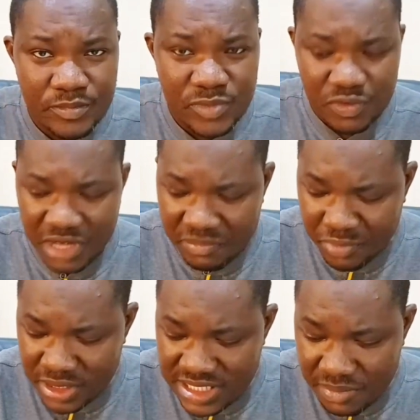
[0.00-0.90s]
We have
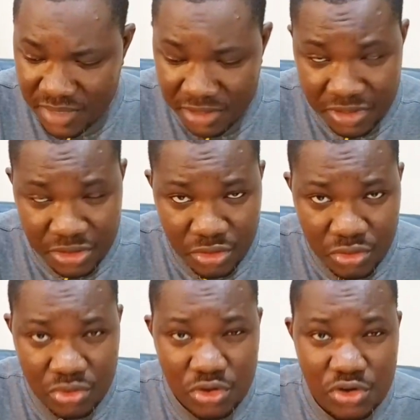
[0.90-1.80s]
brought in Merino.
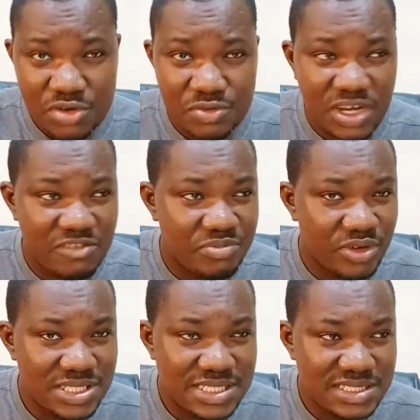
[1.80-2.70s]
We have
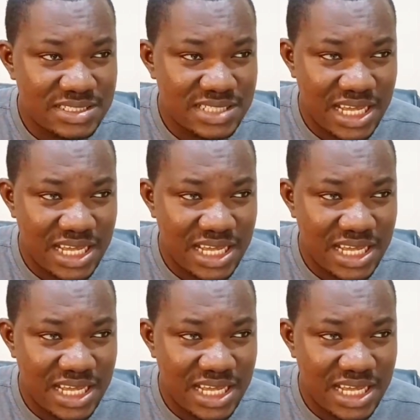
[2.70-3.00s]
brought in